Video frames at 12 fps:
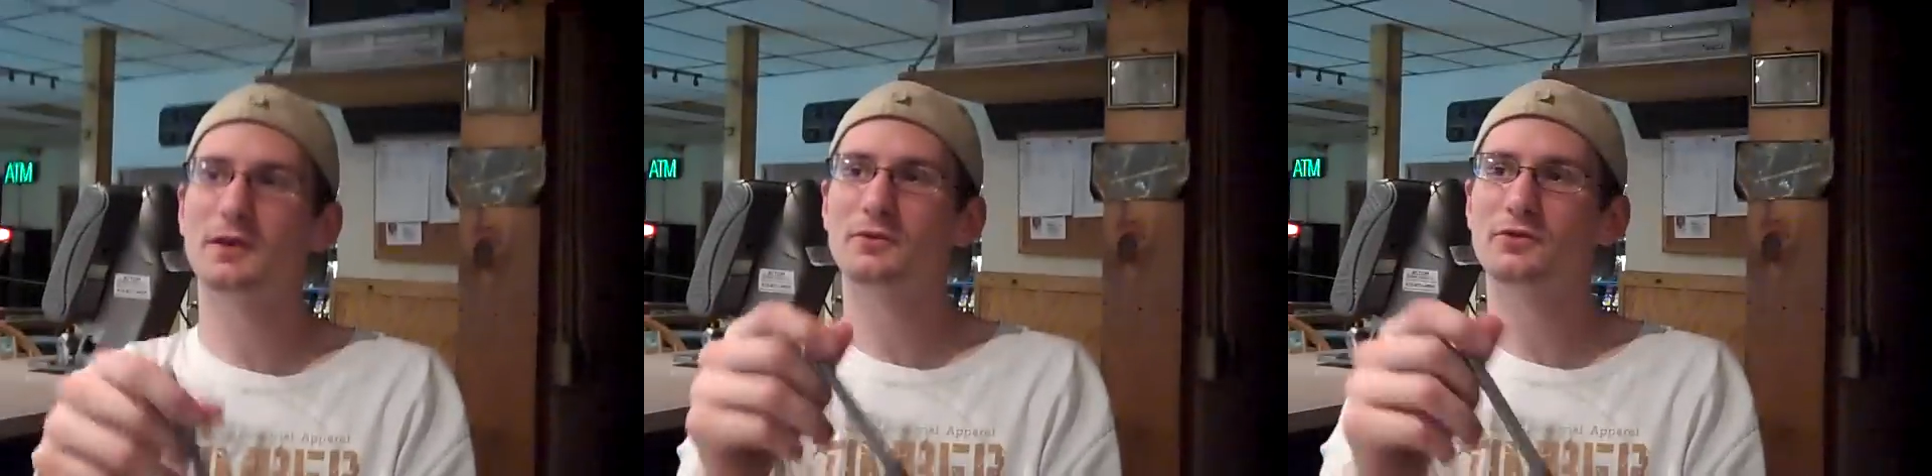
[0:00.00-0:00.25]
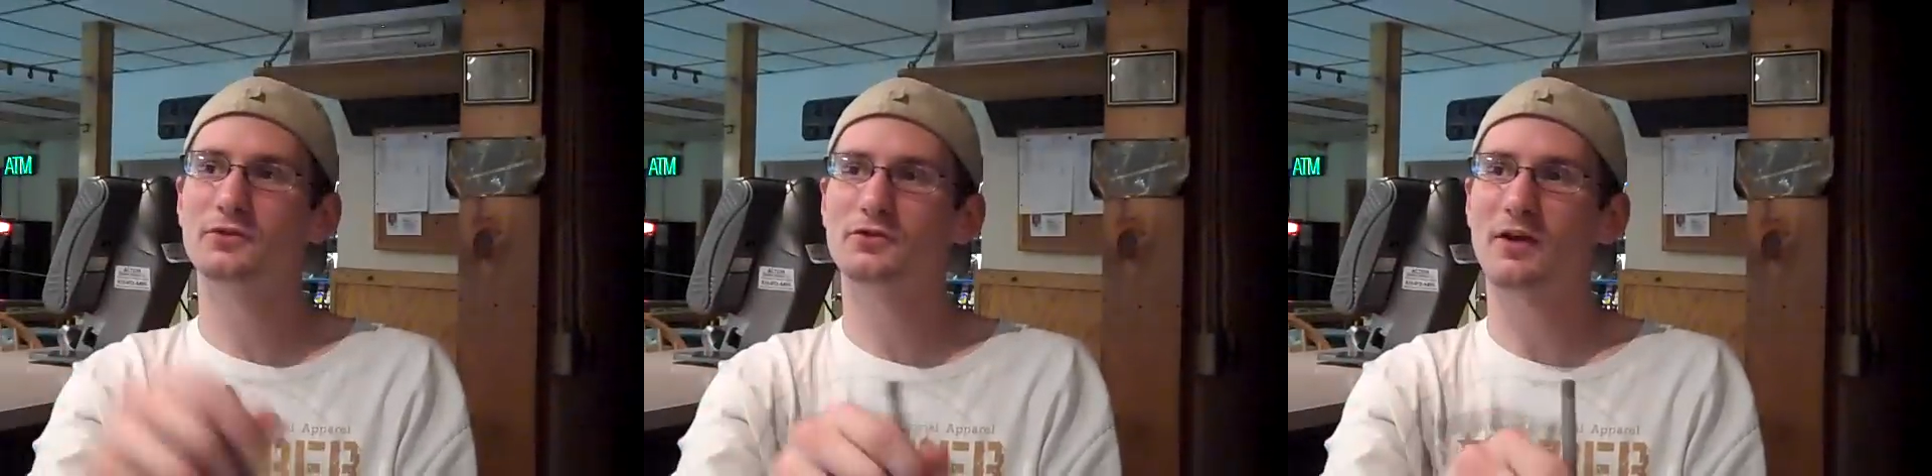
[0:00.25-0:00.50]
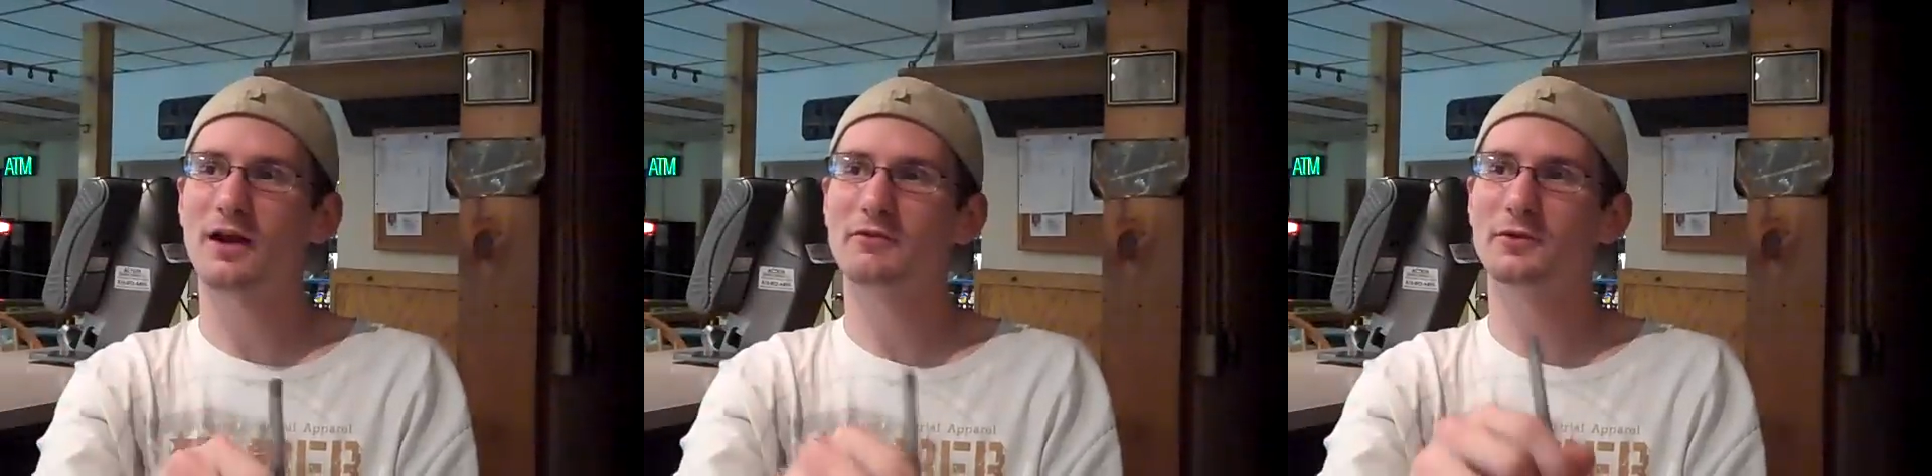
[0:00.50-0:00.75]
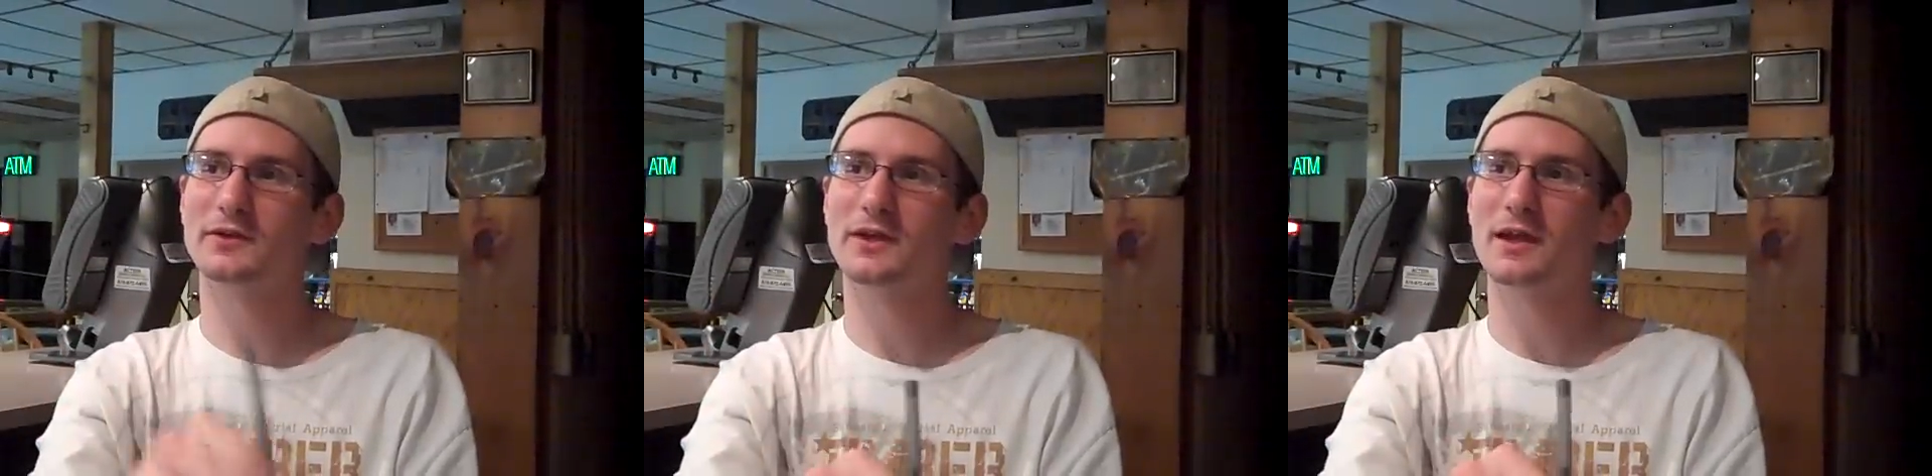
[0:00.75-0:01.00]
He was
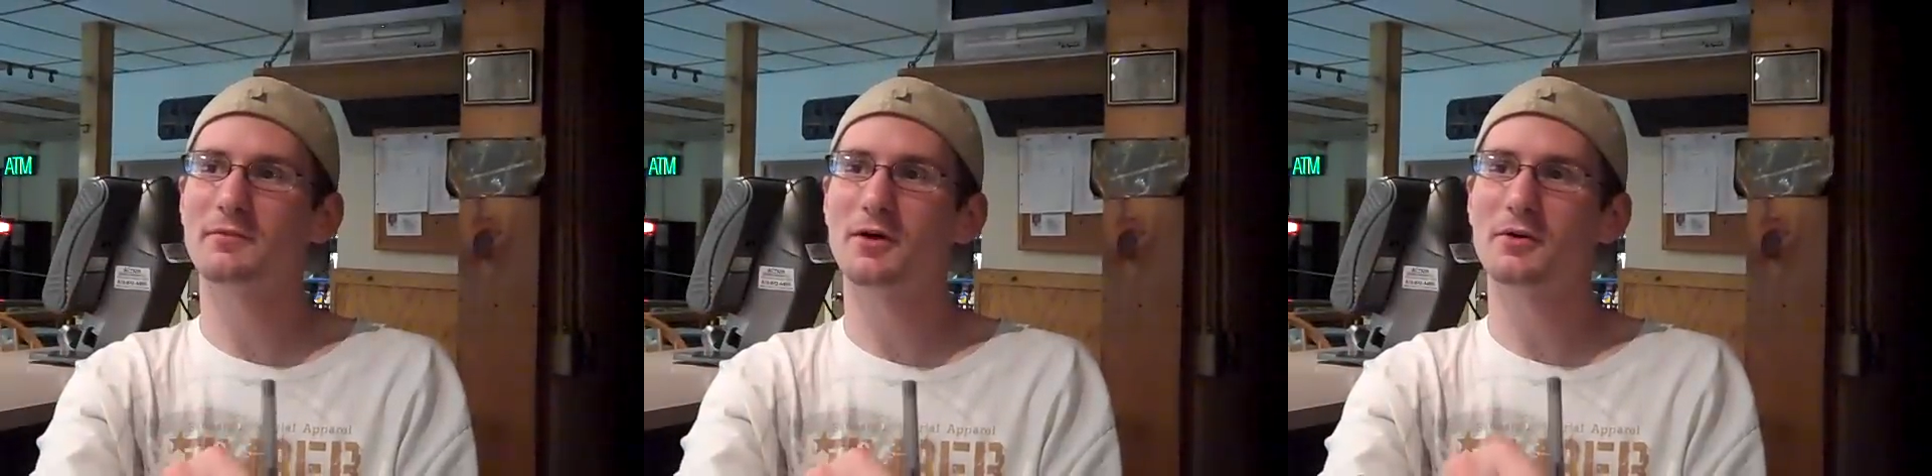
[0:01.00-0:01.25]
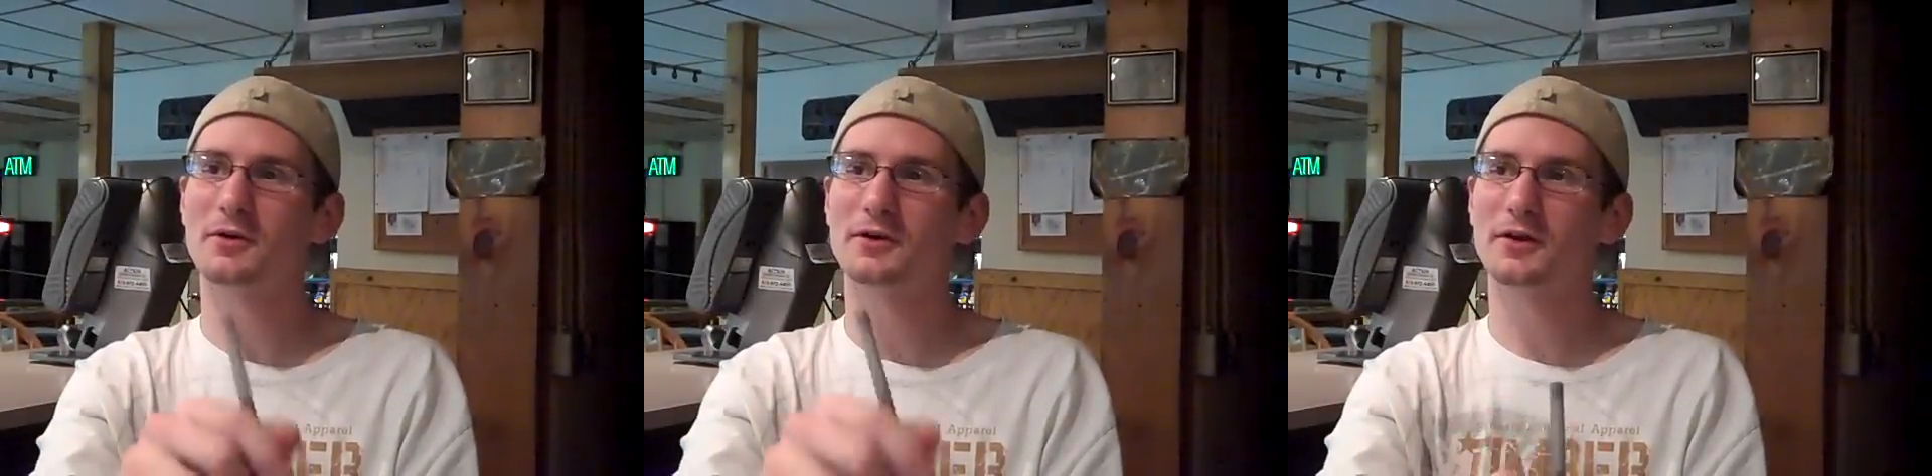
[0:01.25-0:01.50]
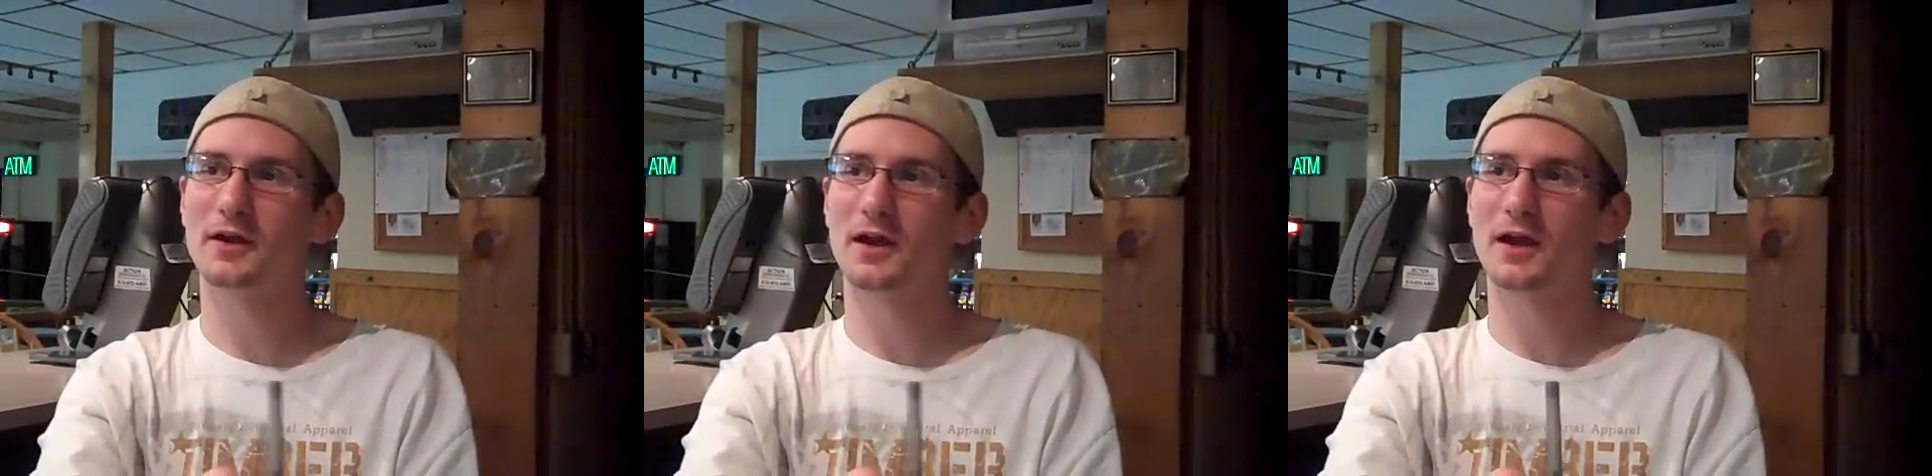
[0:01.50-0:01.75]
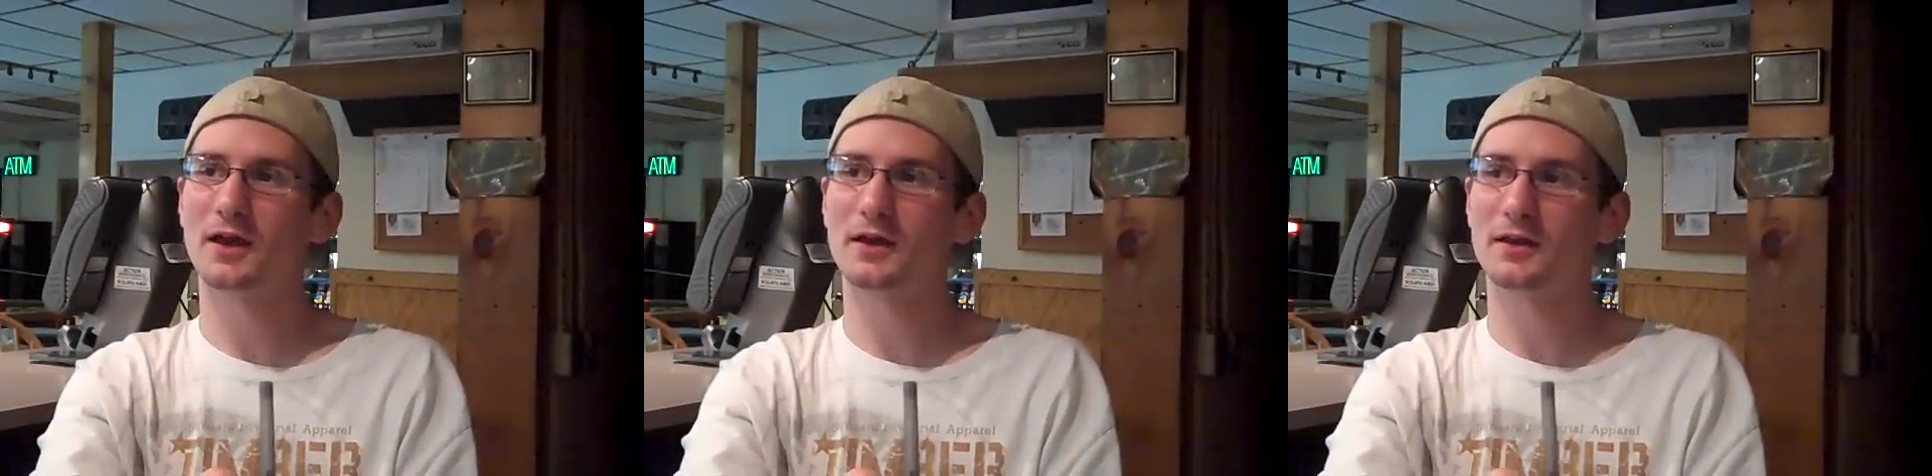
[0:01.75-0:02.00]
traveling with Gabe Owen,
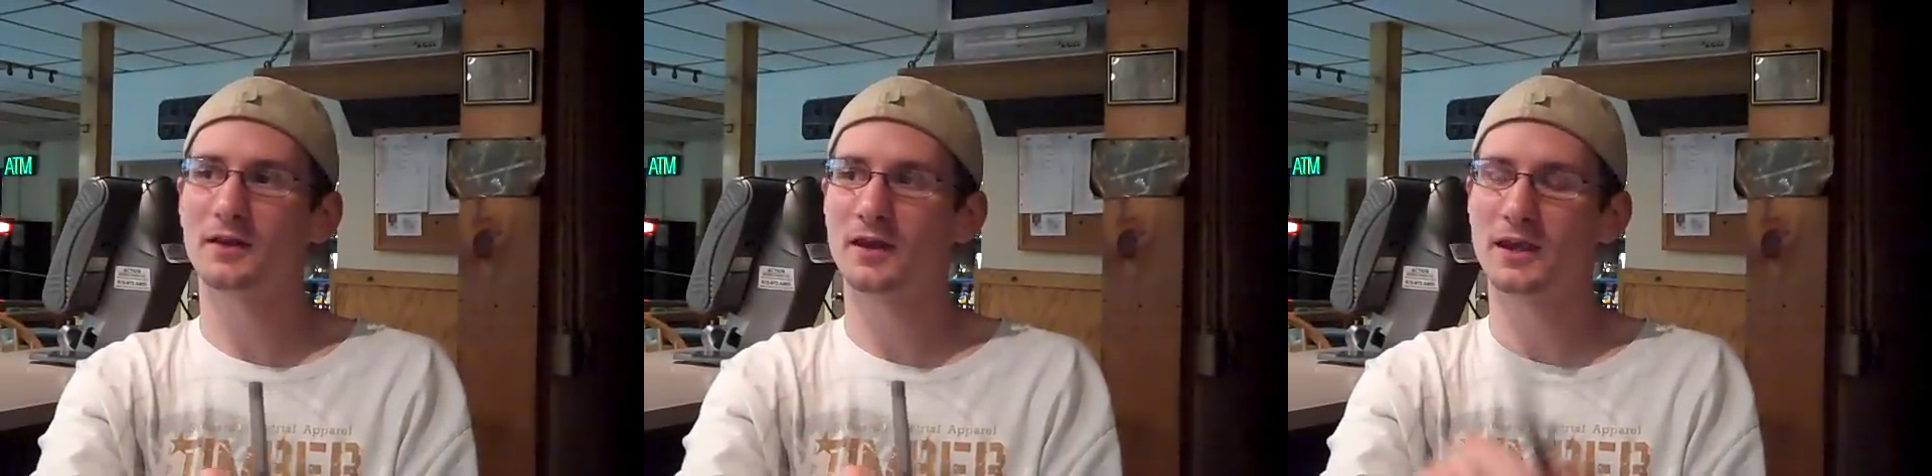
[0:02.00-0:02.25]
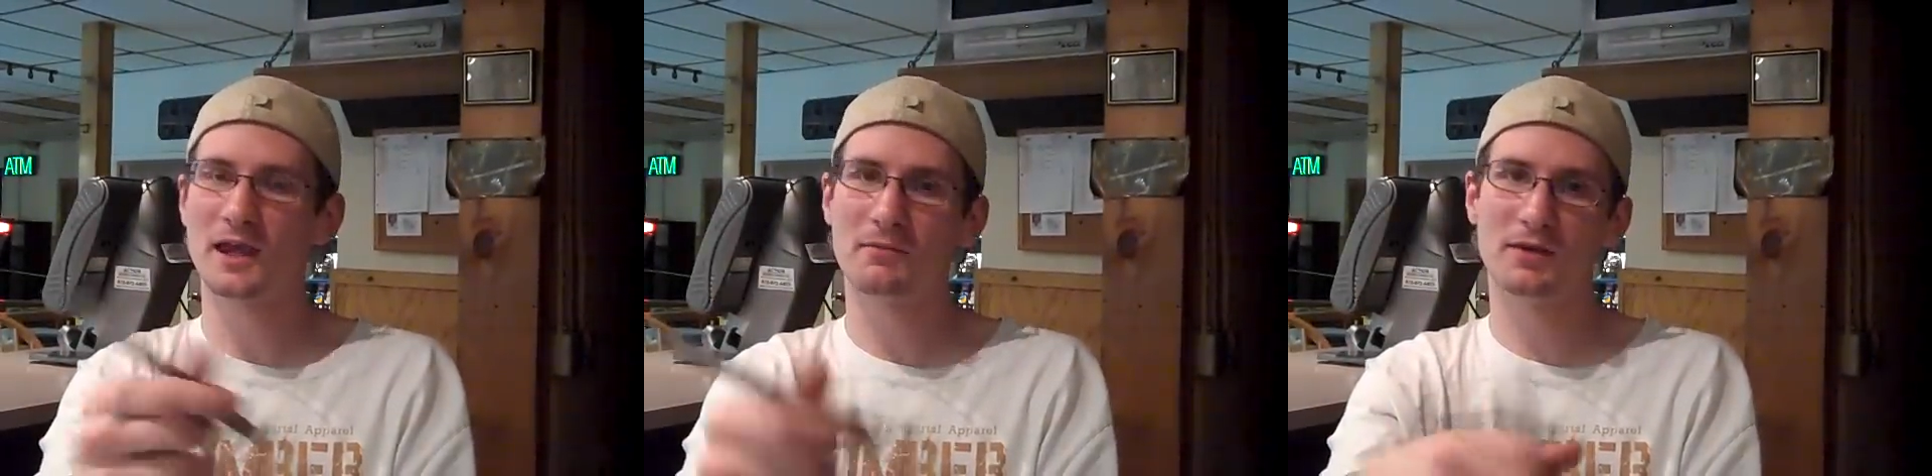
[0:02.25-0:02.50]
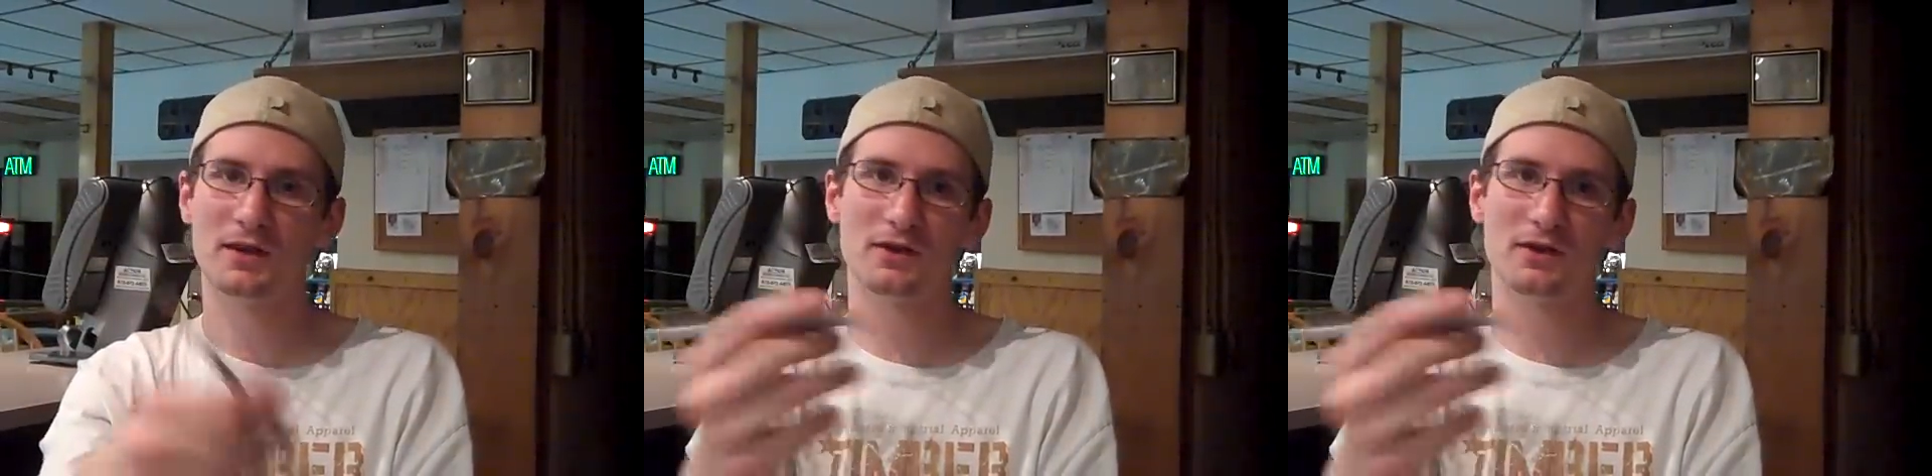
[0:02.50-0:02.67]
and they came in.